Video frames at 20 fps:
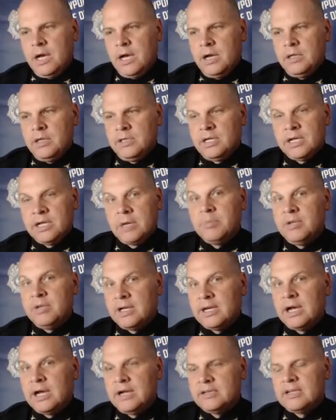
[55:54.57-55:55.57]
that come
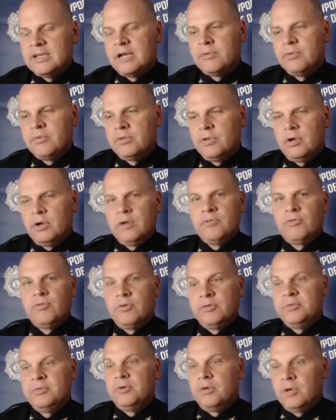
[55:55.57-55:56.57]
into contact with law
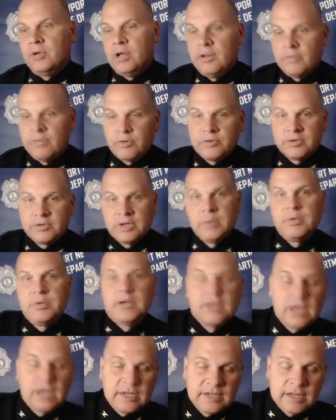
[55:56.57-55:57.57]
enforcement, or law enforcement come
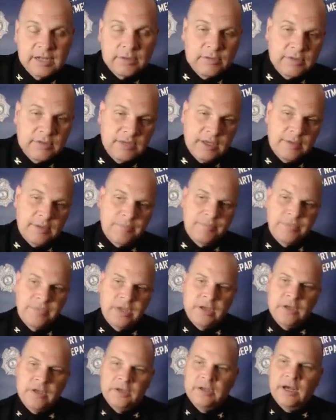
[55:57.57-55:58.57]
into contact with them,
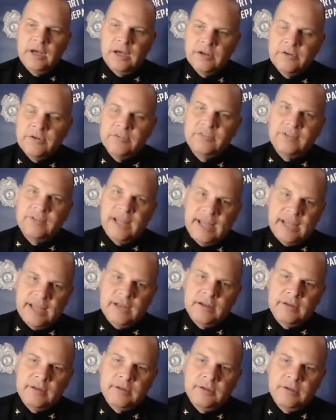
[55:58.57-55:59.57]
to
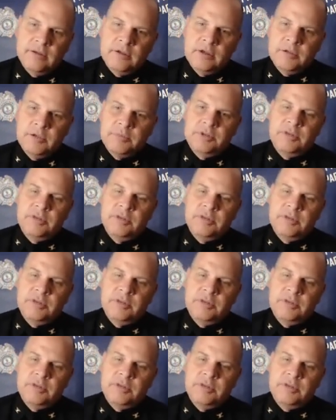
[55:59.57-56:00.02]
understand. But the